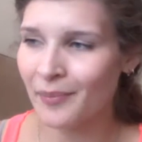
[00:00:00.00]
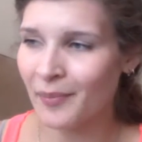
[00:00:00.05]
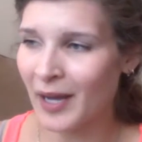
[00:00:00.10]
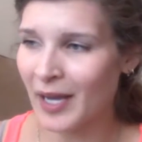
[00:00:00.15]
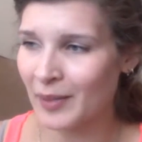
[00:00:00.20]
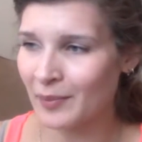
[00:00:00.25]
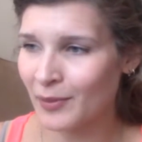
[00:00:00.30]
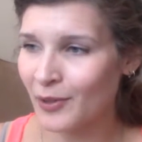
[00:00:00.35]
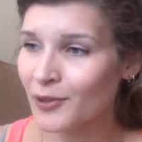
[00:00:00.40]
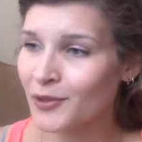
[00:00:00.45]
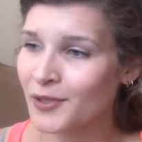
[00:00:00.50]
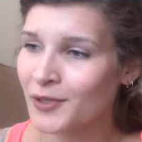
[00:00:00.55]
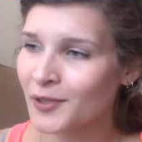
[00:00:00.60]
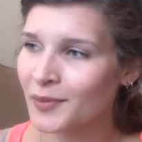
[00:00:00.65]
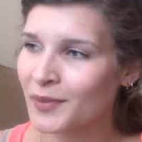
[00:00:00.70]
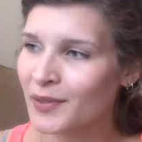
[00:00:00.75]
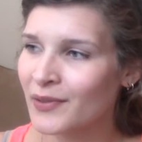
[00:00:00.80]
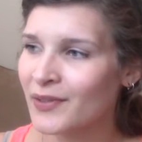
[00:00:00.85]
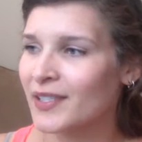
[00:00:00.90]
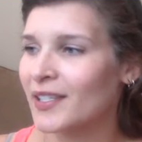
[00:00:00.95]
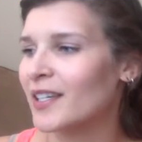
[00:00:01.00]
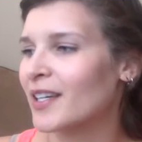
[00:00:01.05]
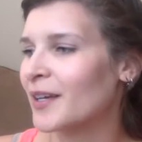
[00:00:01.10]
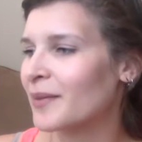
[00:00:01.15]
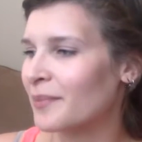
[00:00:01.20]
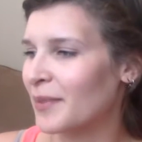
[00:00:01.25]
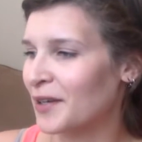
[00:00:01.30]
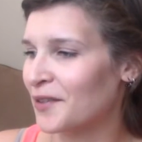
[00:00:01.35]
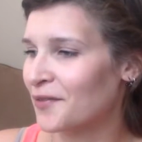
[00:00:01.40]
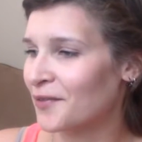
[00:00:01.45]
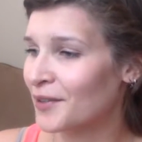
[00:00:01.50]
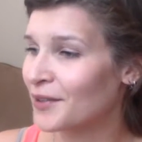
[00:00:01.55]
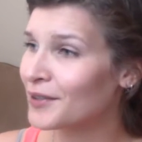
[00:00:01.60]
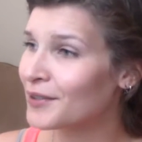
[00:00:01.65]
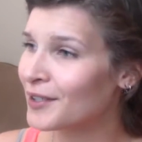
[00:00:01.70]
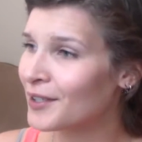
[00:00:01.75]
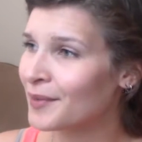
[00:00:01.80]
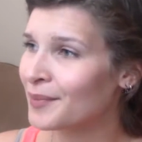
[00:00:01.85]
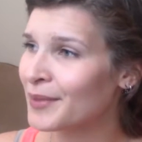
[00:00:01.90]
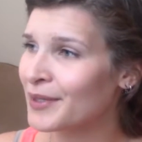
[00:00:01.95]
my emotional music, my
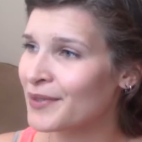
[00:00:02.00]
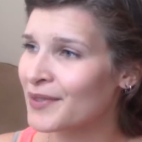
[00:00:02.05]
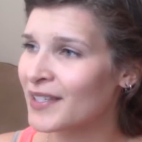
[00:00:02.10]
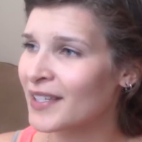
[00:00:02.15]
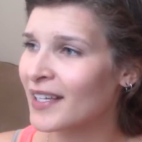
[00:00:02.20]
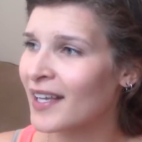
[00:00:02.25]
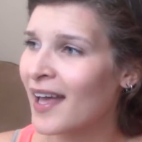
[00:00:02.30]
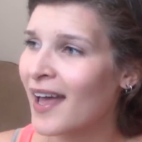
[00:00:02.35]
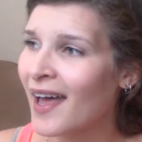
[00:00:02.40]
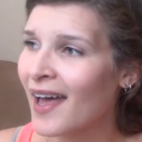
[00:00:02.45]
feel-good music,